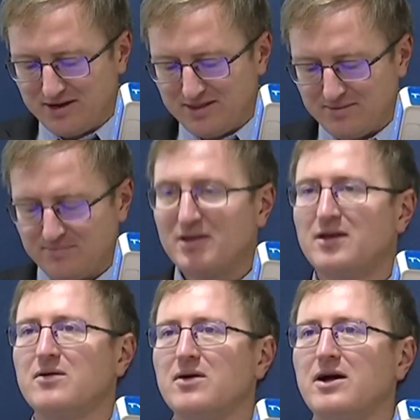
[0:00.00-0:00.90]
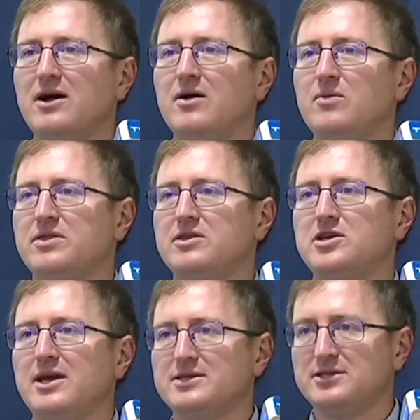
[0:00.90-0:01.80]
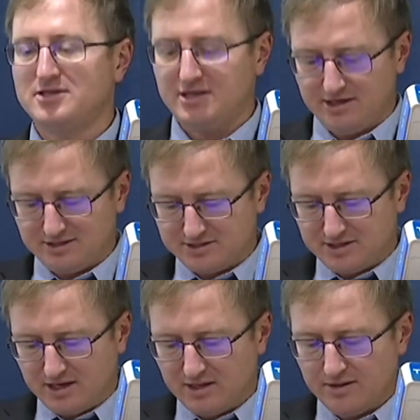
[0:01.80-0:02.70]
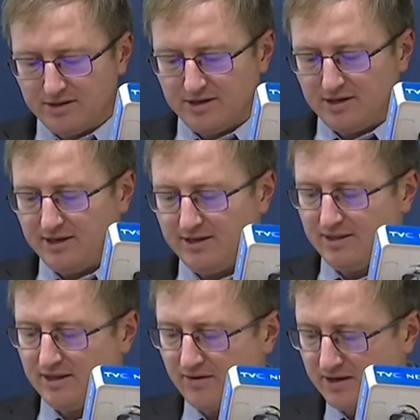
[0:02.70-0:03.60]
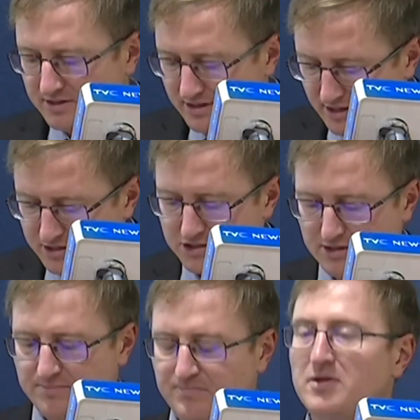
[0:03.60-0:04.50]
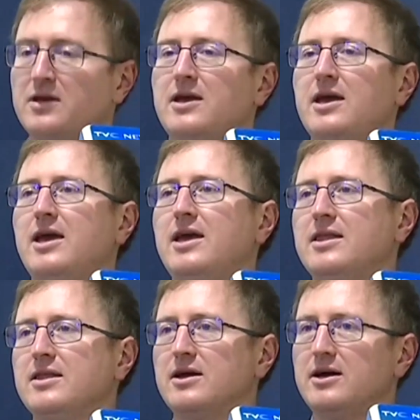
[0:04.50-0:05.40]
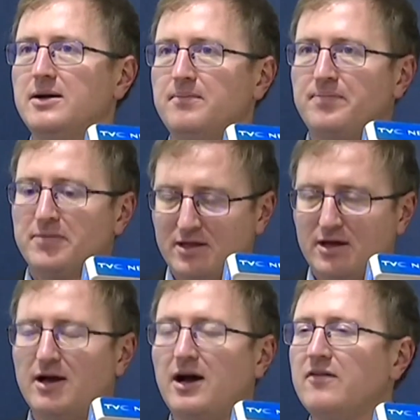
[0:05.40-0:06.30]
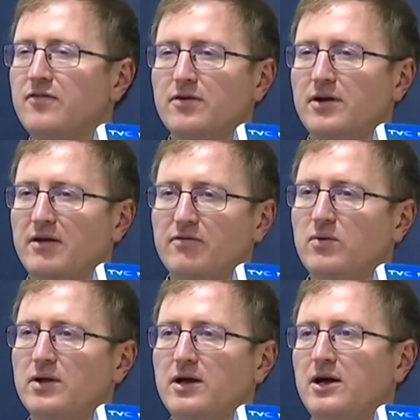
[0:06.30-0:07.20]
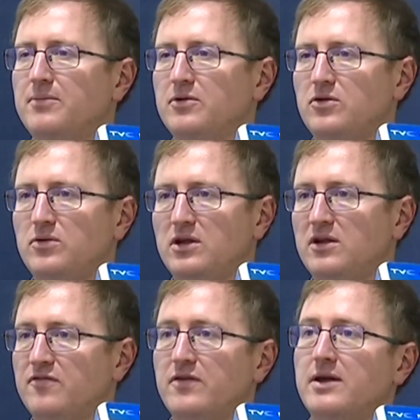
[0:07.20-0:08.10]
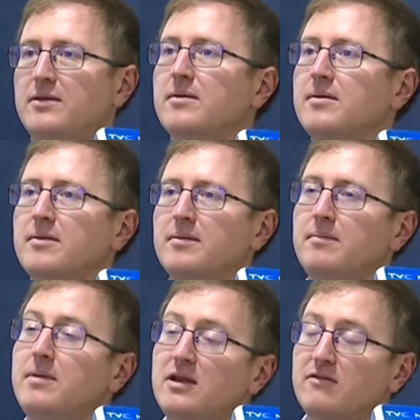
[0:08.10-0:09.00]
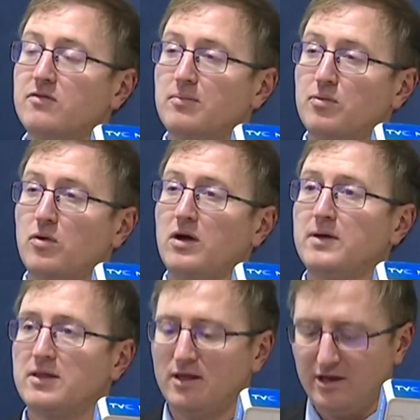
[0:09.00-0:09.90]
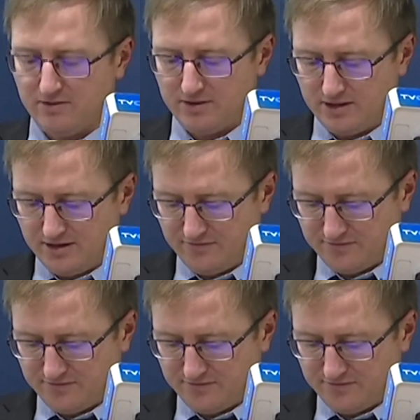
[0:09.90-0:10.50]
them with chances to excel in their education and offer everyone an opportunity to find meaningful employment later in life.